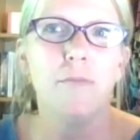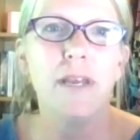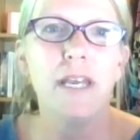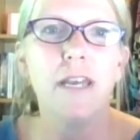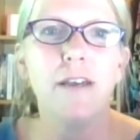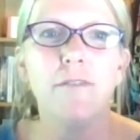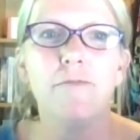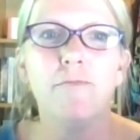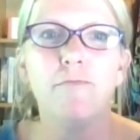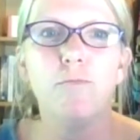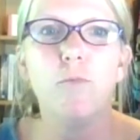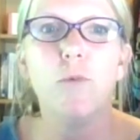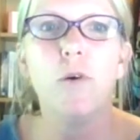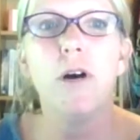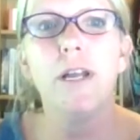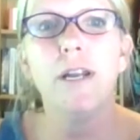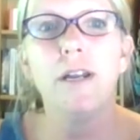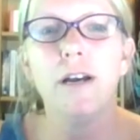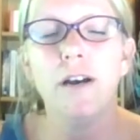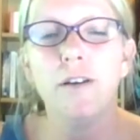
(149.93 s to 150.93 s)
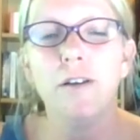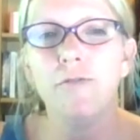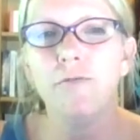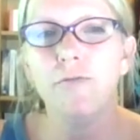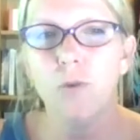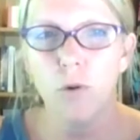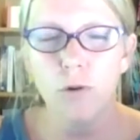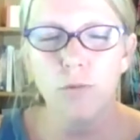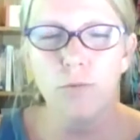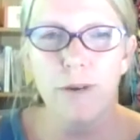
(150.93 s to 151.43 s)
in one of
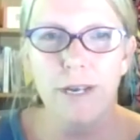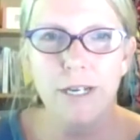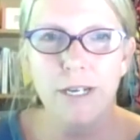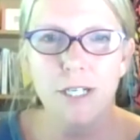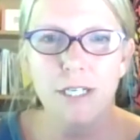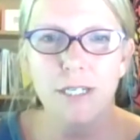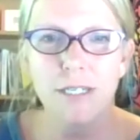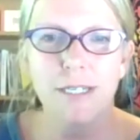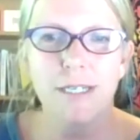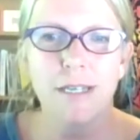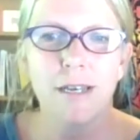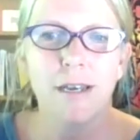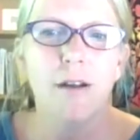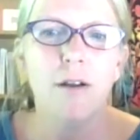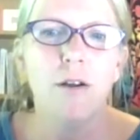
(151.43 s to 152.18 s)
4 regions.